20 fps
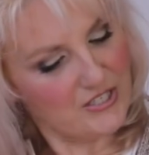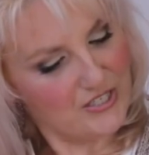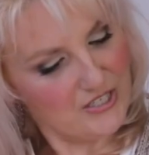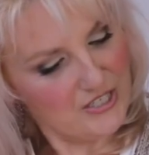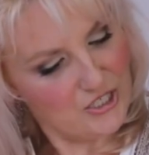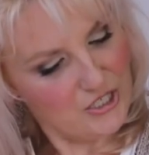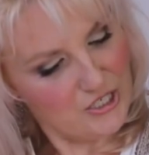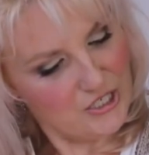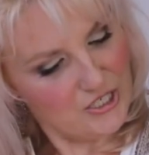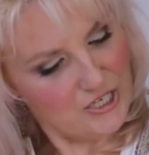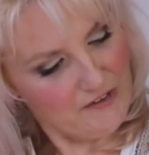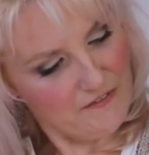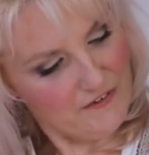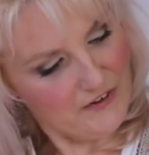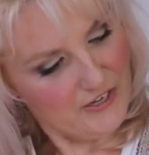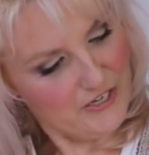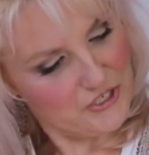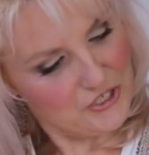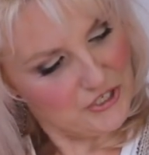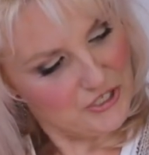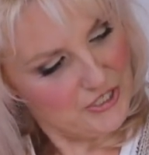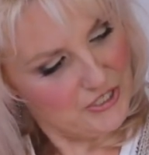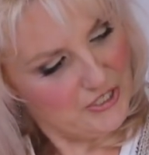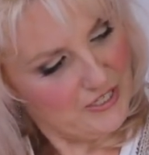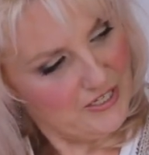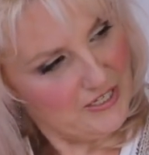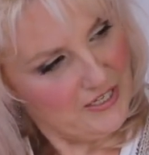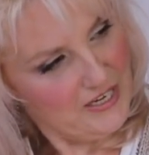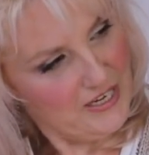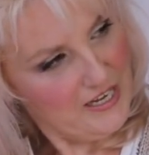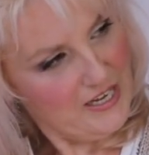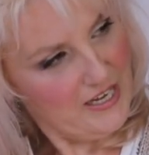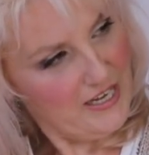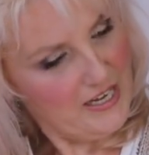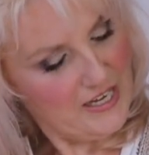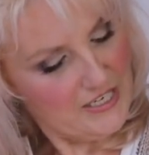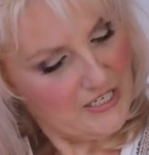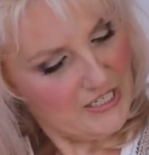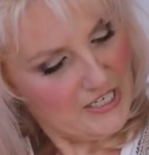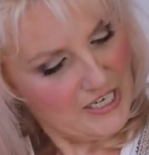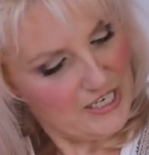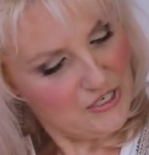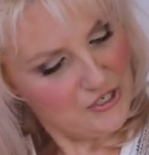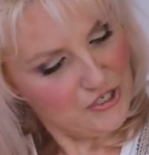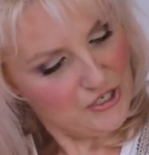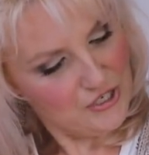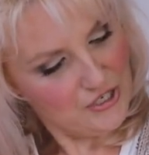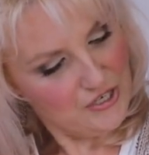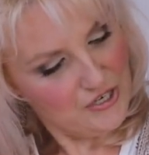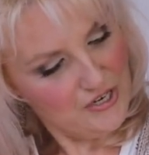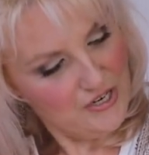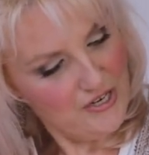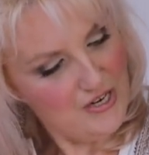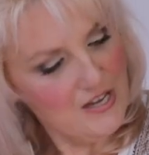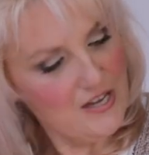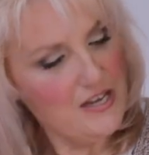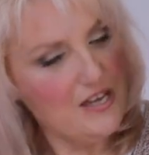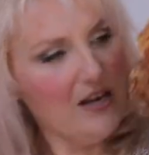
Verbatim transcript: stitch definition and tension,